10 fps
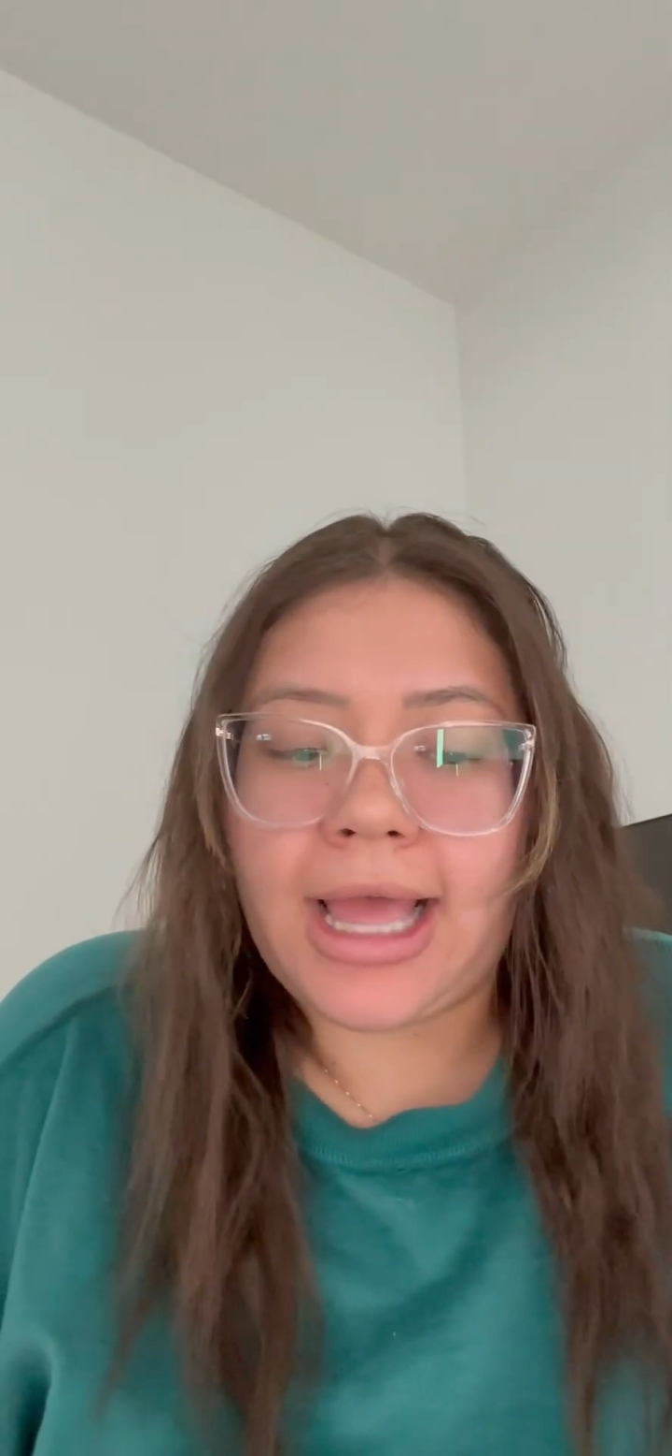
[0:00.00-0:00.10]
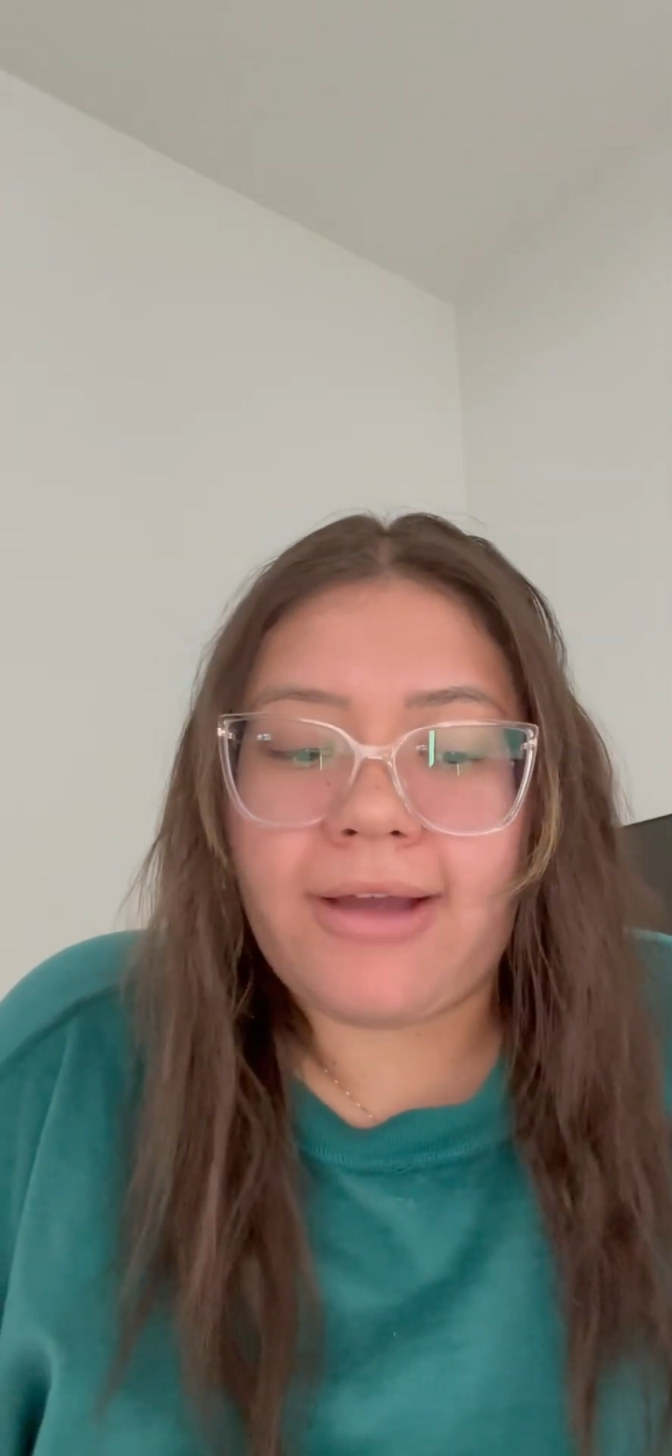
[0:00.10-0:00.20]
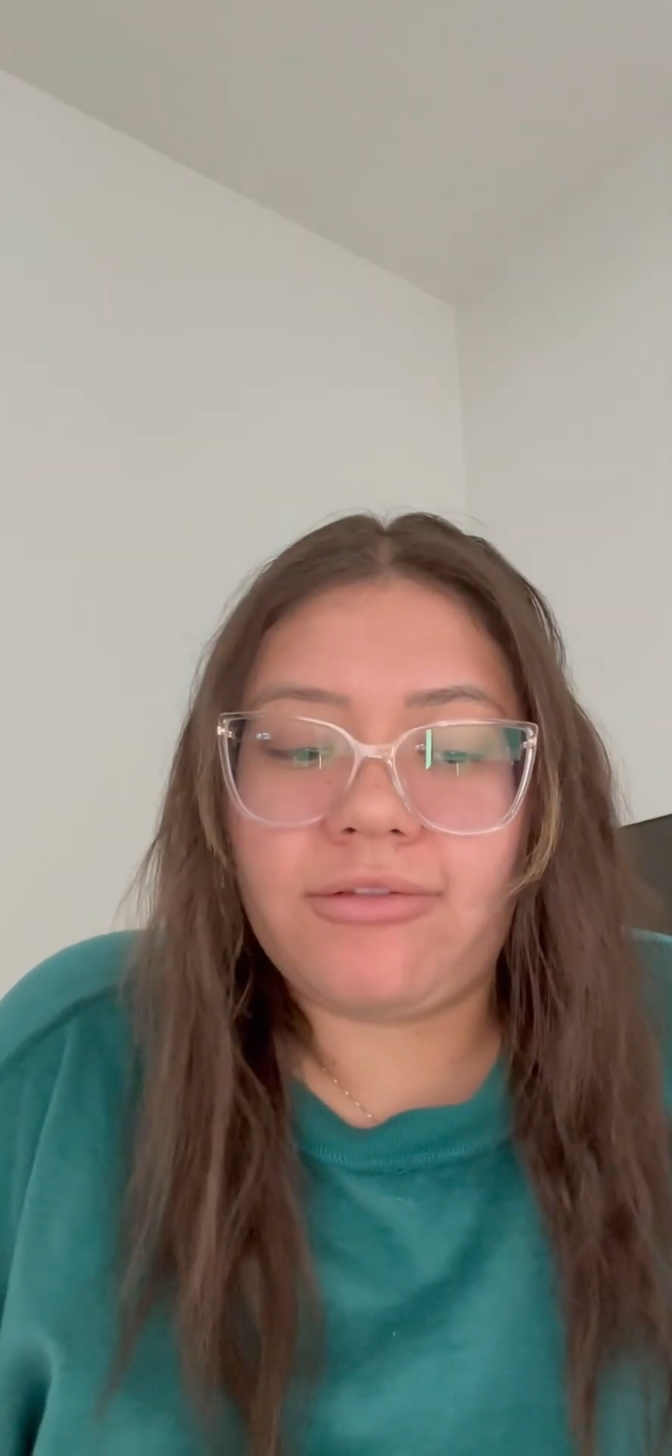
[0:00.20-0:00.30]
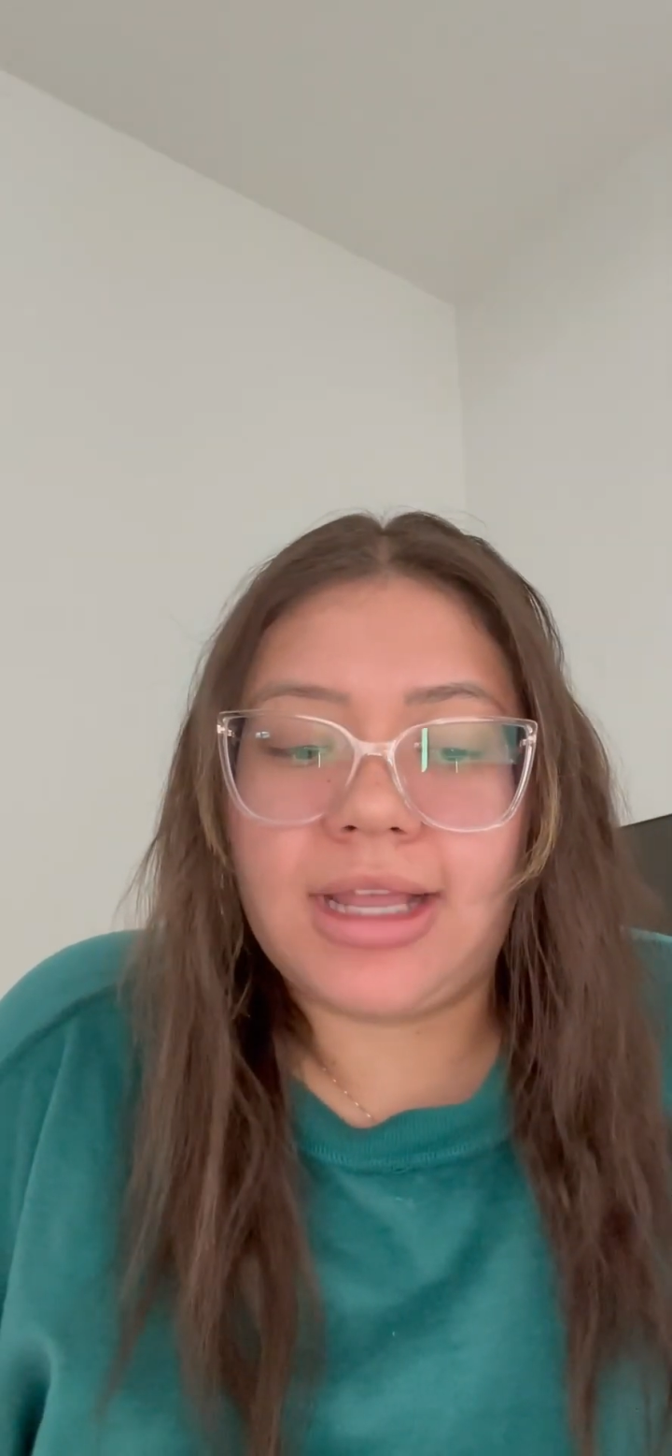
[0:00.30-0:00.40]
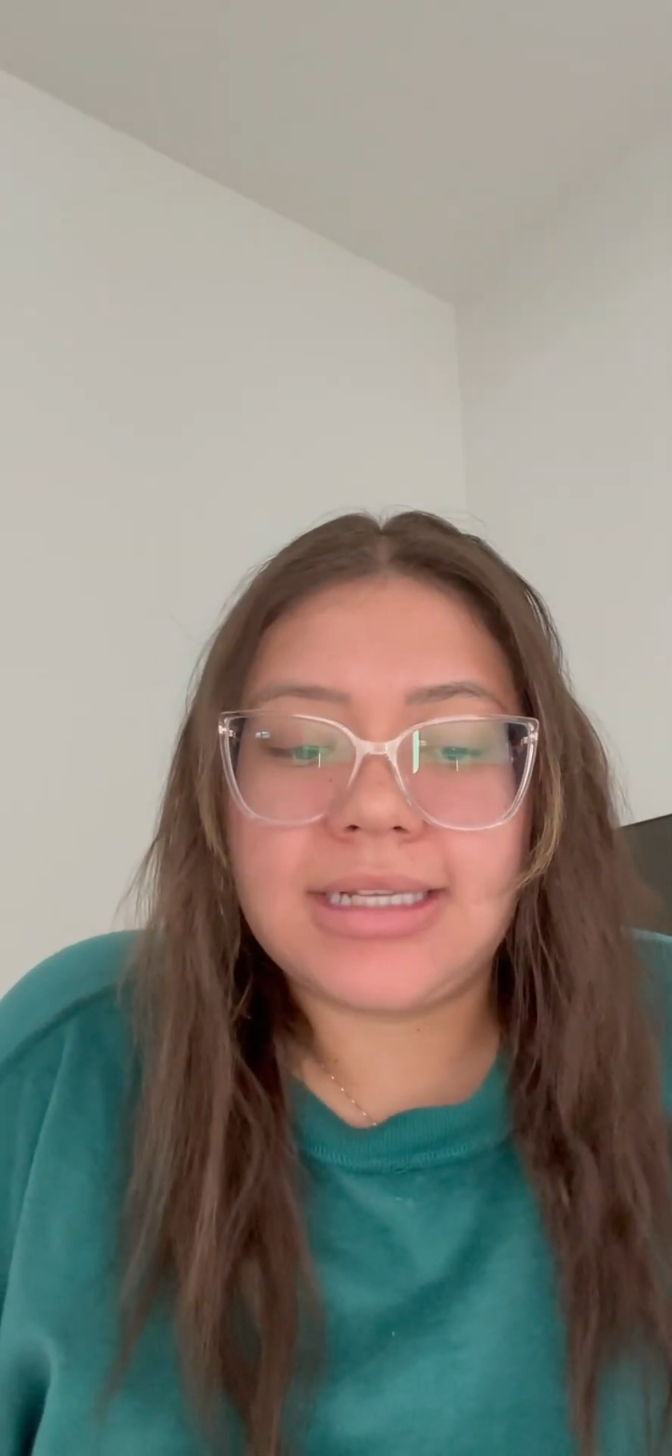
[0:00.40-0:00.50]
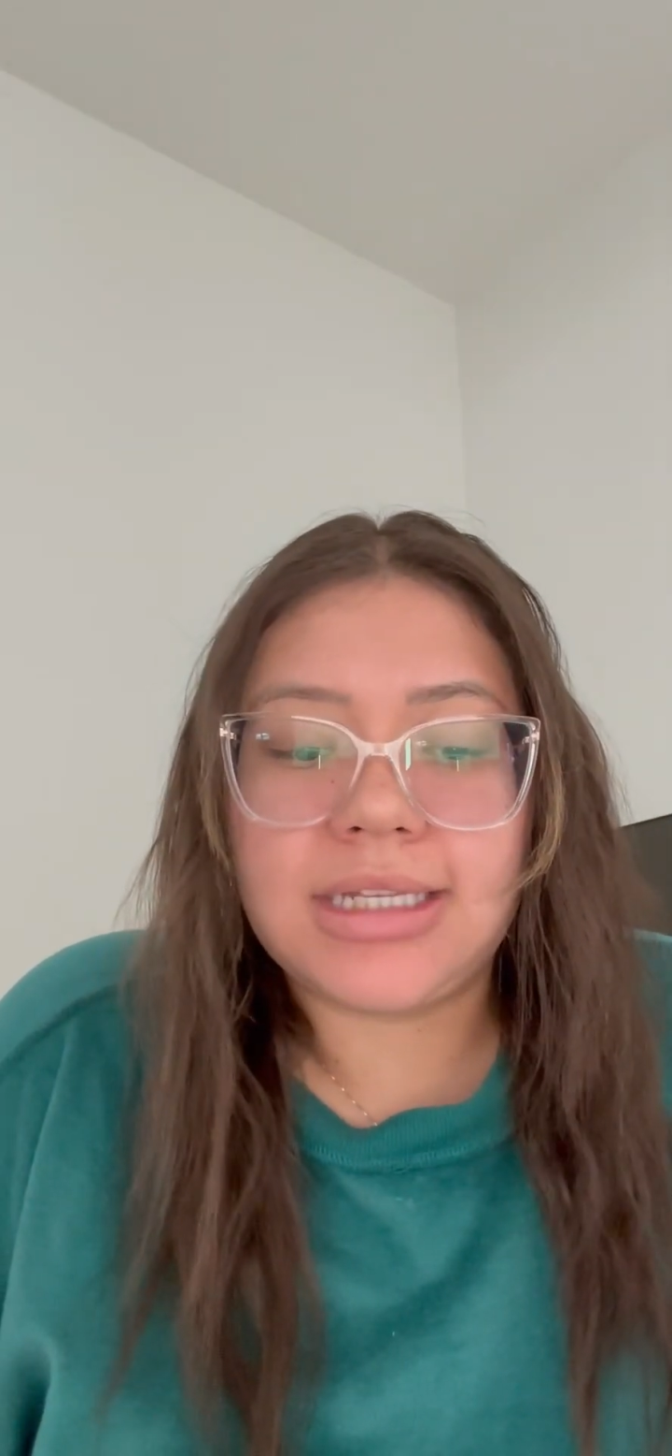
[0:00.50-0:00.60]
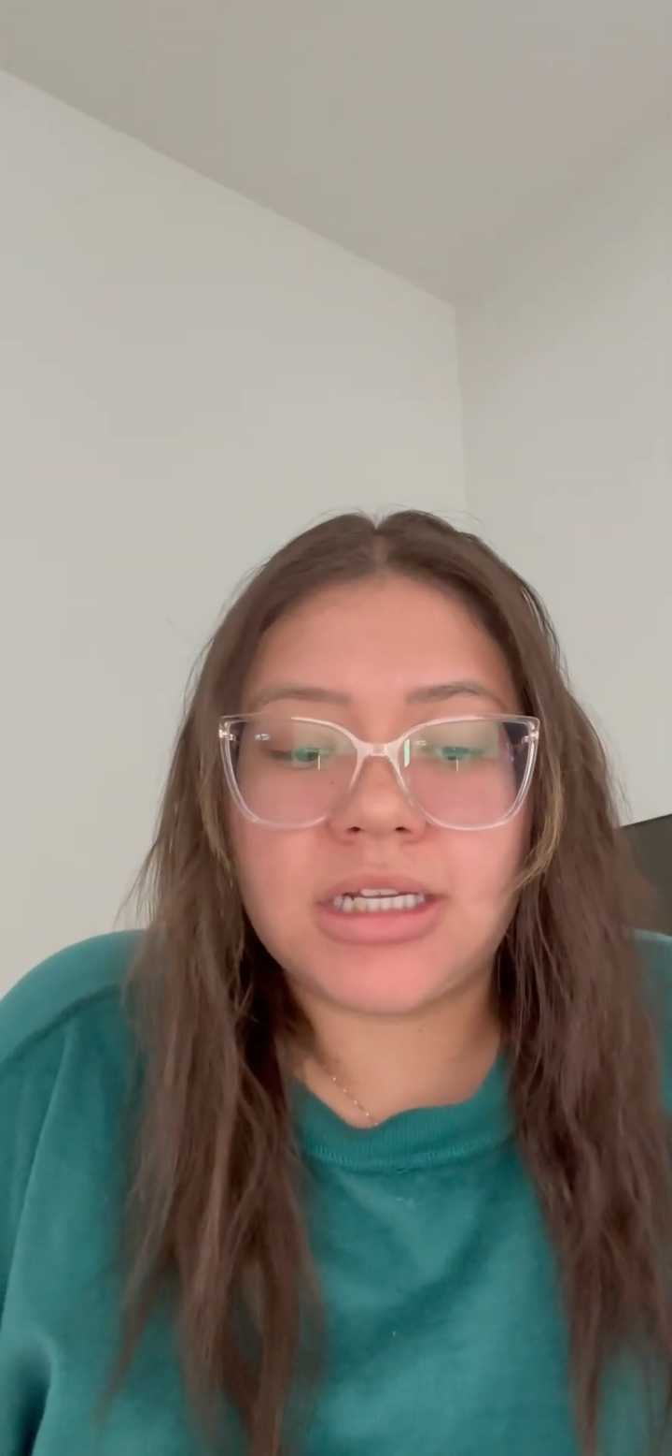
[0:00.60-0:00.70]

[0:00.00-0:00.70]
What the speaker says: have less